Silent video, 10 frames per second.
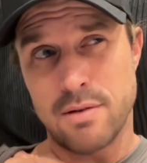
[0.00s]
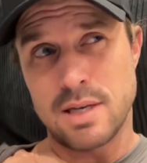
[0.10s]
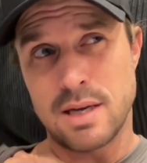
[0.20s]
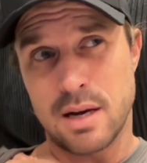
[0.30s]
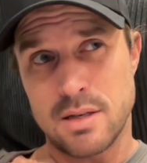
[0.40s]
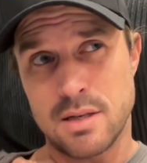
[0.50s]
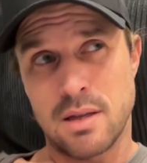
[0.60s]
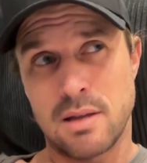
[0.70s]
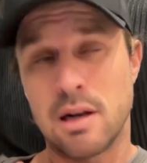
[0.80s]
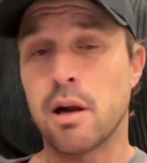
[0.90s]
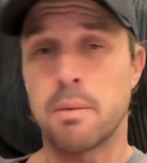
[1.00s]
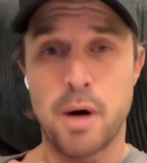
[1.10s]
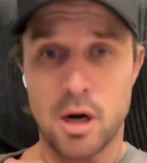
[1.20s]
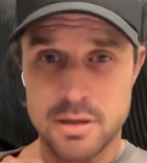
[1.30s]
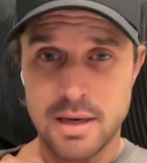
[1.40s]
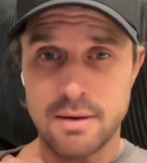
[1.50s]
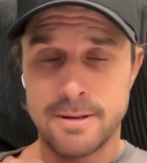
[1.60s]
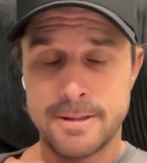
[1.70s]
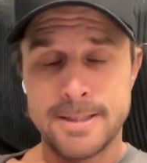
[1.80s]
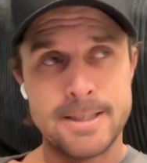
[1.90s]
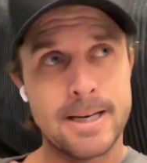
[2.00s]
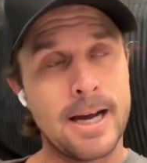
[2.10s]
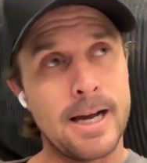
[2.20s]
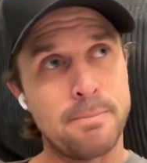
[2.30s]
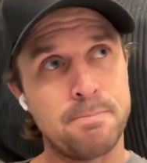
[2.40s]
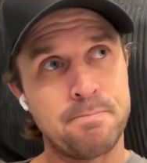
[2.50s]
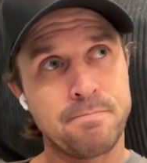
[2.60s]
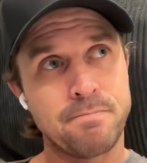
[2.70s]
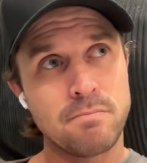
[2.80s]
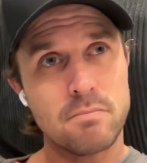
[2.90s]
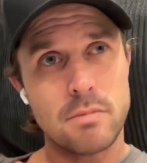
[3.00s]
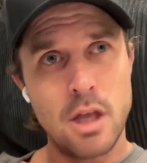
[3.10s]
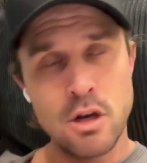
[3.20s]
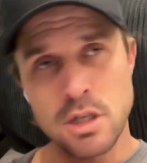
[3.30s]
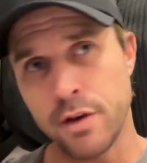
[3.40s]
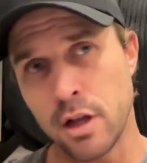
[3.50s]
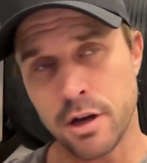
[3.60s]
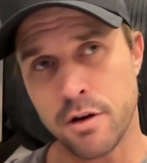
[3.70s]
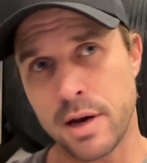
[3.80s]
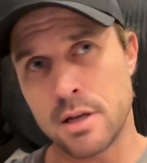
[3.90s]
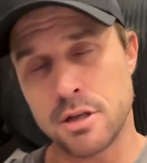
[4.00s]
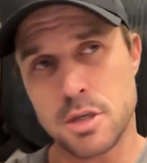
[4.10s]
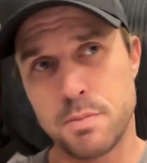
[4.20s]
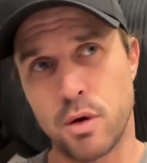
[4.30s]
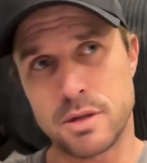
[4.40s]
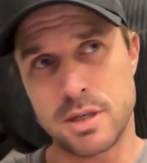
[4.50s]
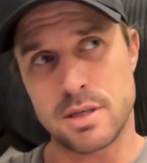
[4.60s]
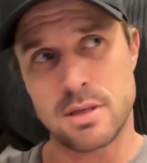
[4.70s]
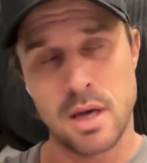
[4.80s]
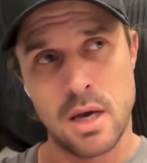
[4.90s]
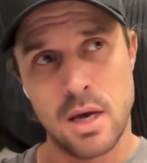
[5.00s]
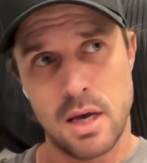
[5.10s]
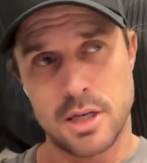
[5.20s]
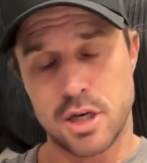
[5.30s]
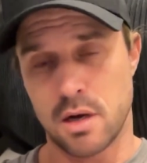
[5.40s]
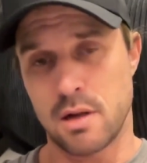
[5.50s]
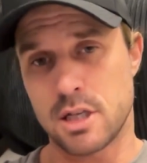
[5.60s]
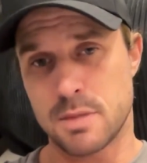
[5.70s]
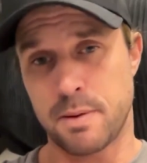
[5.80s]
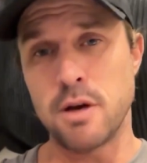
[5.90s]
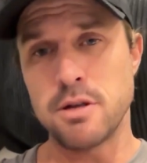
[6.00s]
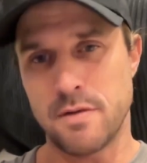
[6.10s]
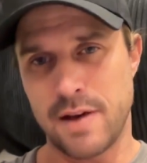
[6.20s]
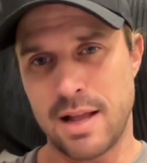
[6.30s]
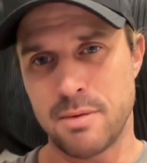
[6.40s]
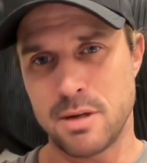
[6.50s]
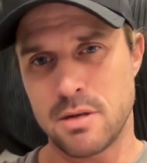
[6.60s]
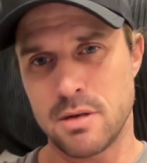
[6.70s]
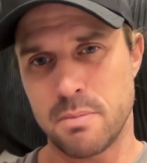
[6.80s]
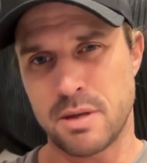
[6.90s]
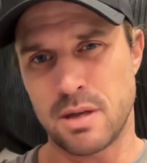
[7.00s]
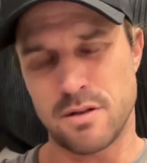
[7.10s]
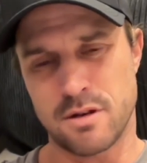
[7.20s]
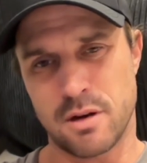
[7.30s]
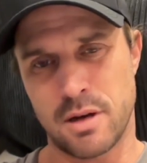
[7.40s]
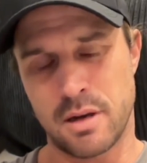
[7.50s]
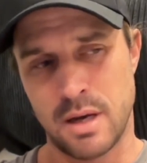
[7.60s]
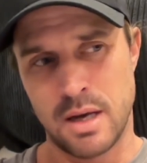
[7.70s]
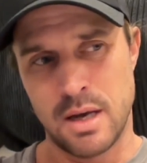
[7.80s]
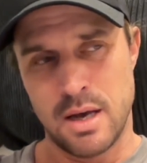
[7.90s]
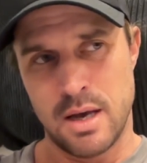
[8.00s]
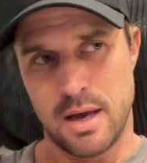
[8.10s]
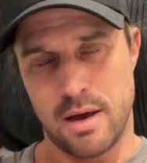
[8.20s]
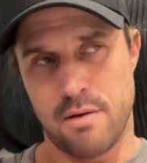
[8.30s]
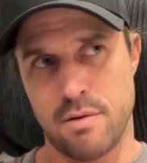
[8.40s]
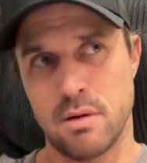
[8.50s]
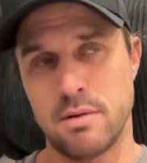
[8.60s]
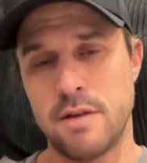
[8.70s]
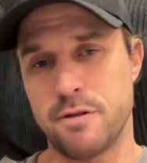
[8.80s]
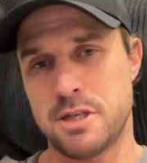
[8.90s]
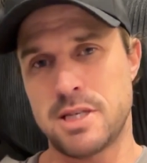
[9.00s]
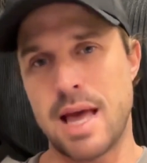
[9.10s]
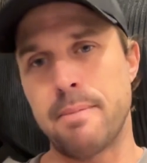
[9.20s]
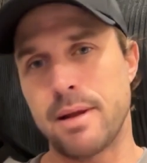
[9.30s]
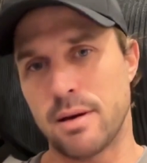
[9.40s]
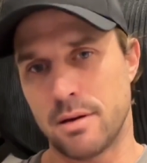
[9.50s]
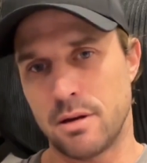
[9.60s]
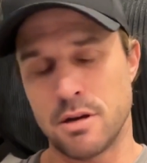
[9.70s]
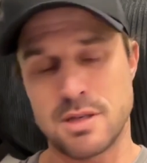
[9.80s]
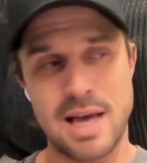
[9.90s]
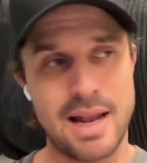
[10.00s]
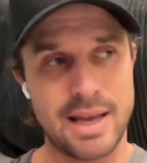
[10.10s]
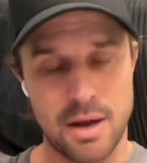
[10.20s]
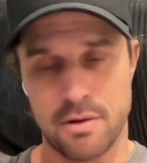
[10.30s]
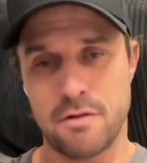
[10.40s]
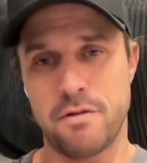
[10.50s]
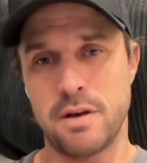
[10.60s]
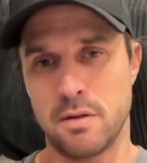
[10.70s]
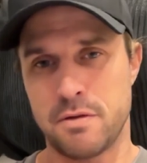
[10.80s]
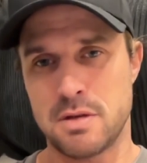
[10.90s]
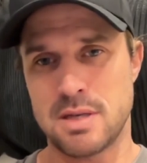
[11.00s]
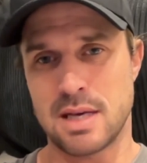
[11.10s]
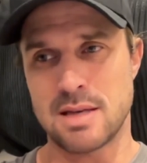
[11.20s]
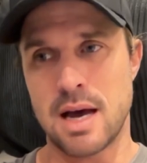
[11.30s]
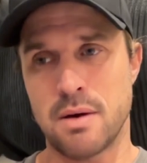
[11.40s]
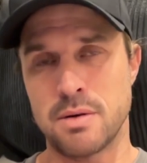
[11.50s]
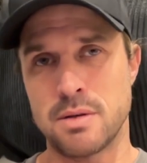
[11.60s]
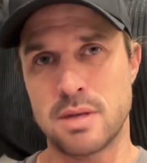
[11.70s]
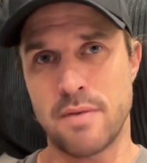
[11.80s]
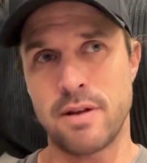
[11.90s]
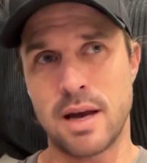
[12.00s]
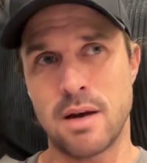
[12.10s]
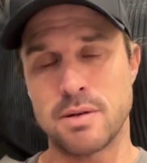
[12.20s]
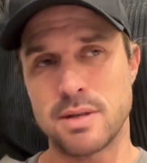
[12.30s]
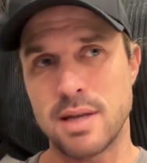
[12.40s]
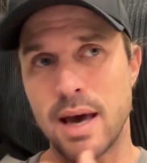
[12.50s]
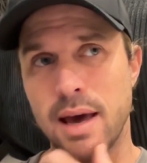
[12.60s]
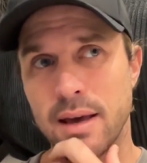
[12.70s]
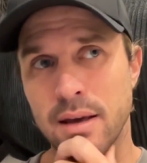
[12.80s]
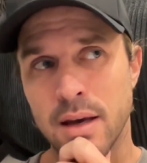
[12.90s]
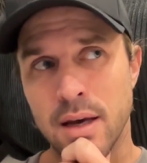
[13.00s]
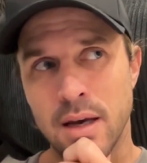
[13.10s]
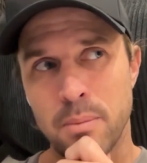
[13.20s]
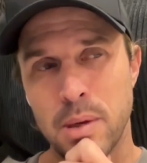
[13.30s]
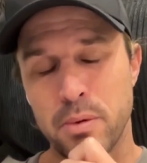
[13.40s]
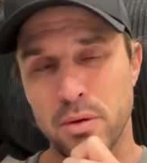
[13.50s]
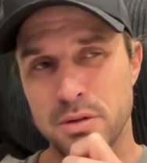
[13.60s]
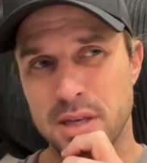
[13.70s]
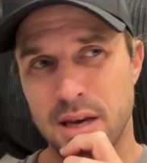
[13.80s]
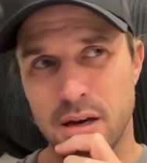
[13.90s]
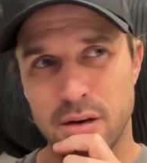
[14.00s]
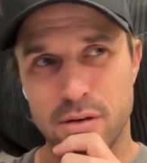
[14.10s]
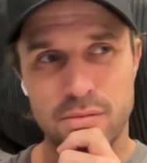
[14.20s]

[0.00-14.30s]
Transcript: as a youngster and I did a lot of boxing. Because if you look at cricket as a sport, it's got an explosive element to it, but then it's got a real need for stamina. Standing out on the field for 6 hours, 7 hours a day. People will say, "Oh,